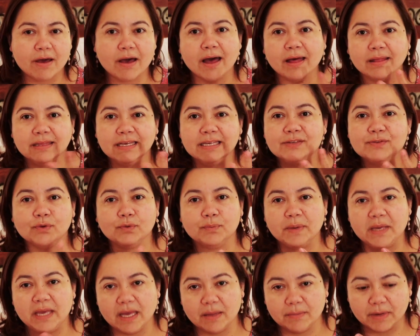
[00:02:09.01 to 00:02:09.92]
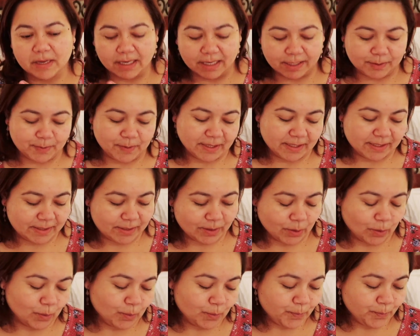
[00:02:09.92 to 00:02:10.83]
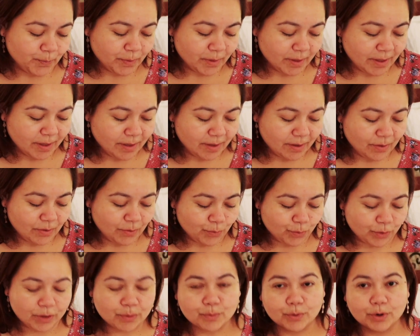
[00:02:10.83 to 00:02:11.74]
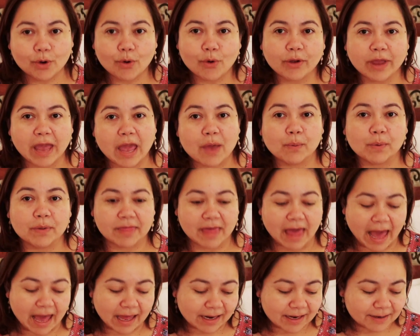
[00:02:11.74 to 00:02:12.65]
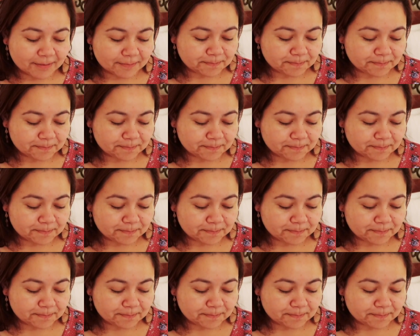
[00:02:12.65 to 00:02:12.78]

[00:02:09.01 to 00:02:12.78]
at least for me and my husband so we, we're okay with that